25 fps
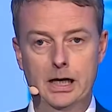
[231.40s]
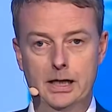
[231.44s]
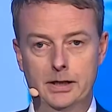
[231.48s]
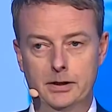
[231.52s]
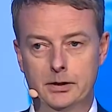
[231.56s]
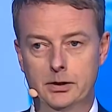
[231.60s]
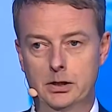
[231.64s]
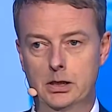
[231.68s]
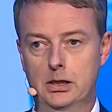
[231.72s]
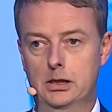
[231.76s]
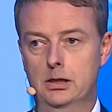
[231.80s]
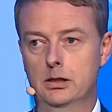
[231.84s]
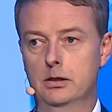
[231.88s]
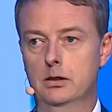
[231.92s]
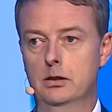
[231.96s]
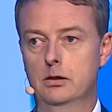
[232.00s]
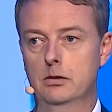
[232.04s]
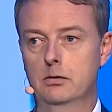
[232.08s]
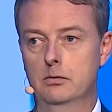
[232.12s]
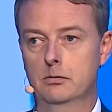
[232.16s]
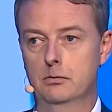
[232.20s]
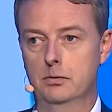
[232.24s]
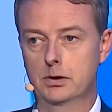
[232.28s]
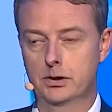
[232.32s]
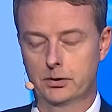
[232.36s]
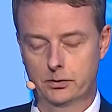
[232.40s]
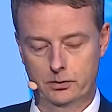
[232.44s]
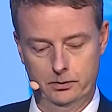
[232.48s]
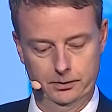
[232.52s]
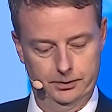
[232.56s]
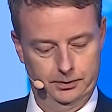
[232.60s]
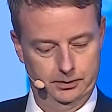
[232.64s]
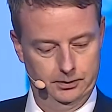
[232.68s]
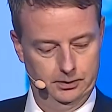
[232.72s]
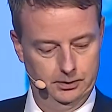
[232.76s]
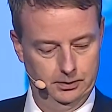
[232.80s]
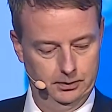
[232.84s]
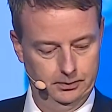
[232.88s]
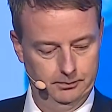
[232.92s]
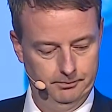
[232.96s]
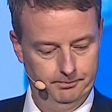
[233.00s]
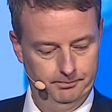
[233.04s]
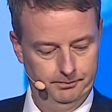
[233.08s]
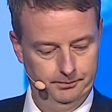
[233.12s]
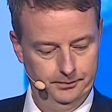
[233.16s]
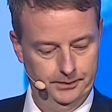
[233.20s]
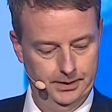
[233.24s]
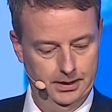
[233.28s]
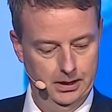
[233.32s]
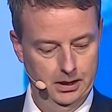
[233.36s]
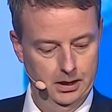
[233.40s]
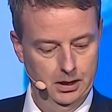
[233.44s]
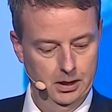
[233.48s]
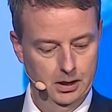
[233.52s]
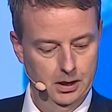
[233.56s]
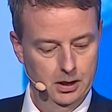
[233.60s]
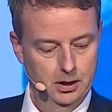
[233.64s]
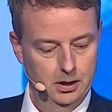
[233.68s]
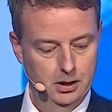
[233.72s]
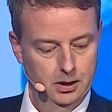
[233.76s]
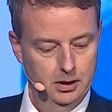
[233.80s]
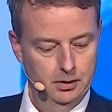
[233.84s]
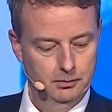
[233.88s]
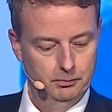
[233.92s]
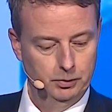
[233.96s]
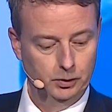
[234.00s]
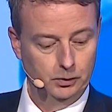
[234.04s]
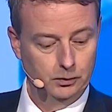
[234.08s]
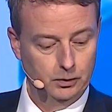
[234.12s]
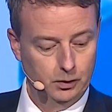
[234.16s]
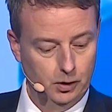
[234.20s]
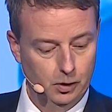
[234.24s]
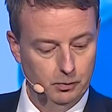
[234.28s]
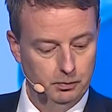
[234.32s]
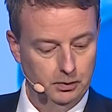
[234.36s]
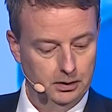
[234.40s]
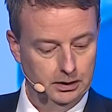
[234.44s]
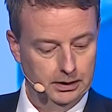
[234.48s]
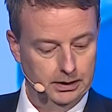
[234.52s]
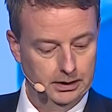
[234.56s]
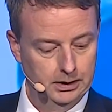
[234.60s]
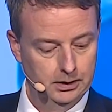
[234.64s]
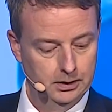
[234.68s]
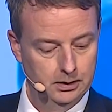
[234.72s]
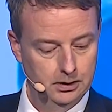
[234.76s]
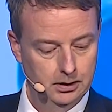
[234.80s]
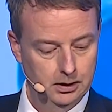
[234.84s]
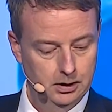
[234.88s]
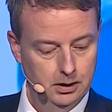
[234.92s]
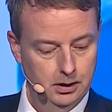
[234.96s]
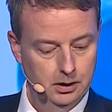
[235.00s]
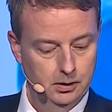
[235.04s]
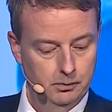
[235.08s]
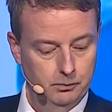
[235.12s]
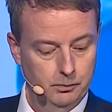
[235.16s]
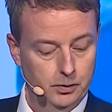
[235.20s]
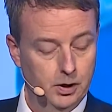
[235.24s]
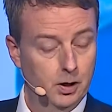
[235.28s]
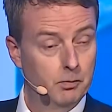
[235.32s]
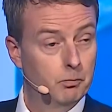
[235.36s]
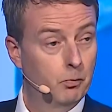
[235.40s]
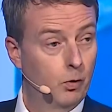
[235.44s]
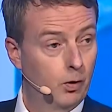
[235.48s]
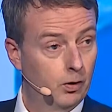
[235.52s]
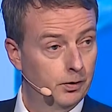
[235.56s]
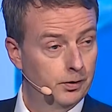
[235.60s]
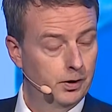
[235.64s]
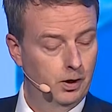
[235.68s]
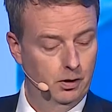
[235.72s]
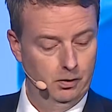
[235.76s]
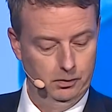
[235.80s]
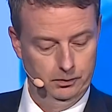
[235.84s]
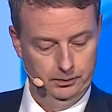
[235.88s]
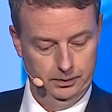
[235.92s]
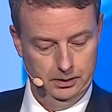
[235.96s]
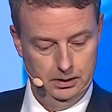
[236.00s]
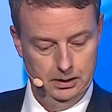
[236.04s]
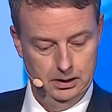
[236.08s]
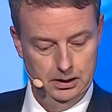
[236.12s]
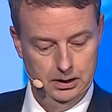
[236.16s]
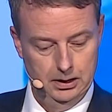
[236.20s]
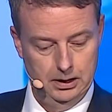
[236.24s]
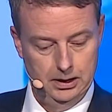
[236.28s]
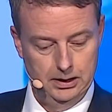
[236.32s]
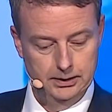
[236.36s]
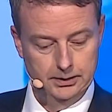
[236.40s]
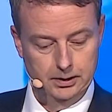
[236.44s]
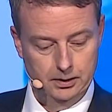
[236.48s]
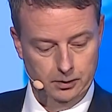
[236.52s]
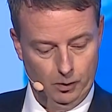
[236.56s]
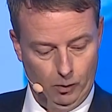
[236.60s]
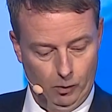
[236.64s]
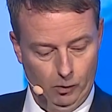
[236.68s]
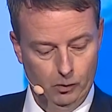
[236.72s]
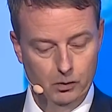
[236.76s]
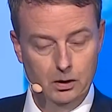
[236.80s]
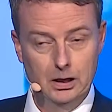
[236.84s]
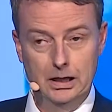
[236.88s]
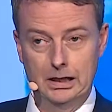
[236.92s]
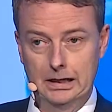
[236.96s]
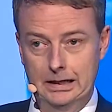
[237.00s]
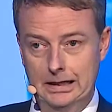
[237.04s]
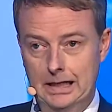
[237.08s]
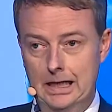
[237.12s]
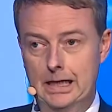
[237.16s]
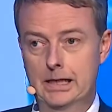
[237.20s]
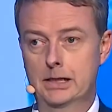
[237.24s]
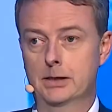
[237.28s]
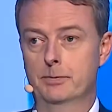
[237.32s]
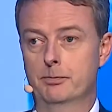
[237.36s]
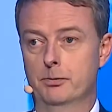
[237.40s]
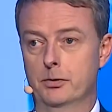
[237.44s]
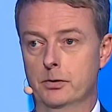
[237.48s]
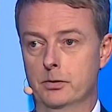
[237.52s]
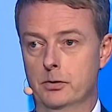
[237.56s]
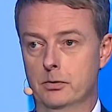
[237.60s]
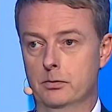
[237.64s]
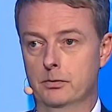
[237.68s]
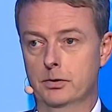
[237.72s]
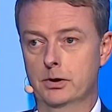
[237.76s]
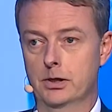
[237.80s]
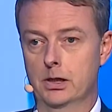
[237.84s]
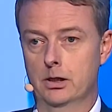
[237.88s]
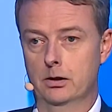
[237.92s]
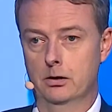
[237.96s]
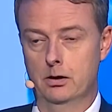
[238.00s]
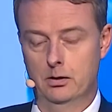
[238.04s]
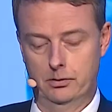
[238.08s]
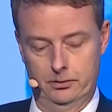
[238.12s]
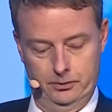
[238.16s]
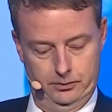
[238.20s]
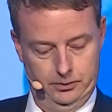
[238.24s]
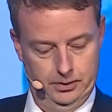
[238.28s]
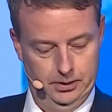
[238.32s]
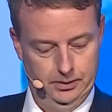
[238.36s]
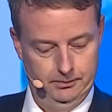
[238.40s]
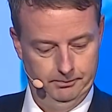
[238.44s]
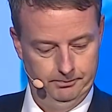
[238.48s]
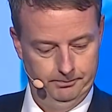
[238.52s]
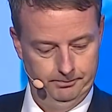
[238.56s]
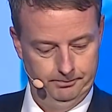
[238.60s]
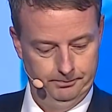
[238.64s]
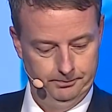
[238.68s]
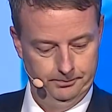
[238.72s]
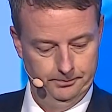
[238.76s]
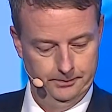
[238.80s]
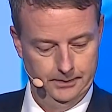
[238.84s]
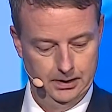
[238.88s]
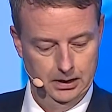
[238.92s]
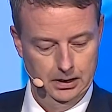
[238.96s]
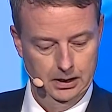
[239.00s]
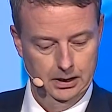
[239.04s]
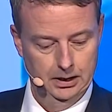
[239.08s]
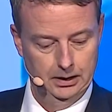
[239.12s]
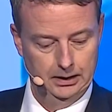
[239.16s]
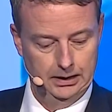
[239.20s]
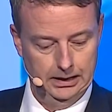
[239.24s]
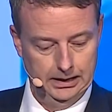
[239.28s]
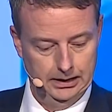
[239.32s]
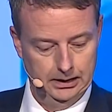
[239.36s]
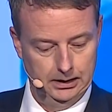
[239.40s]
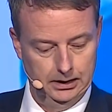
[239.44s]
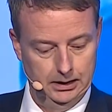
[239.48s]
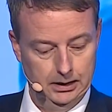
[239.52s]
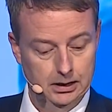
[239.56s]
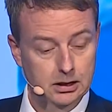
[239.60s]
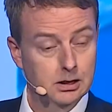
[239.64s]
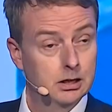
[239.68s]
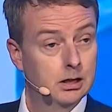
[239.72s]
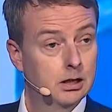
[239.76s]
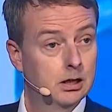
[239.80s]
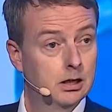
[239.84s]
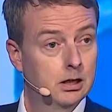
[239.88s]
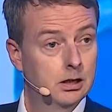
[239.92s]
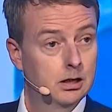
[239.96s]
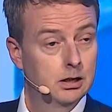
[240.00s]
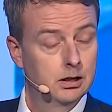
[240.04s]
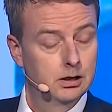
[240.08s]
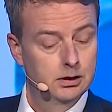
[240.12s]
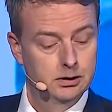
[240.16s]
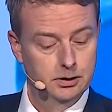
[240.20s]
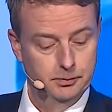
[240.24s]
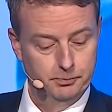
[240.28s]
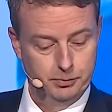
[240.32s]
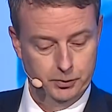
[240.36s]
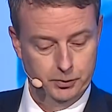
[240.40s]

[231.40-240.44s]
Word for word: energy resources. But globally, we are more known as an oil and gas producing country. Clearly, the